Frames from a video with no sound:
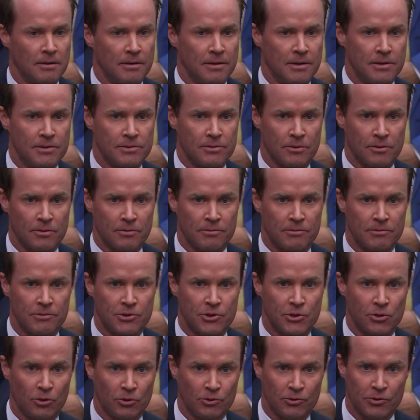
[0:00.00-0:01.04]
These are
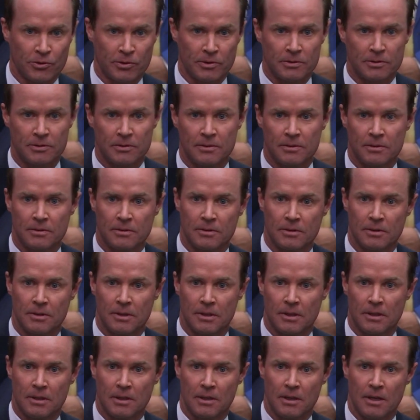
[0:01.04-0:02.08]
children
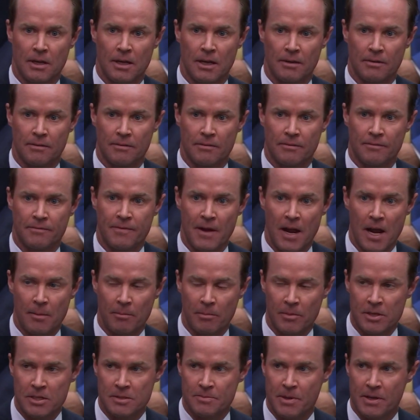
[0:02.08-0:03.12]
and
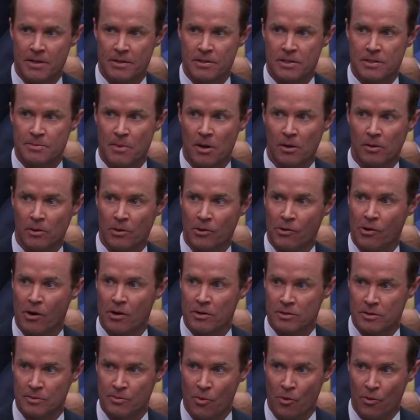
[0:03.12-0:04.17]
families being smuggled
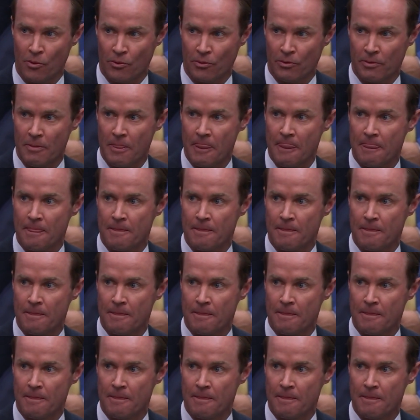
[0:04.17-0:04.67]
across the border.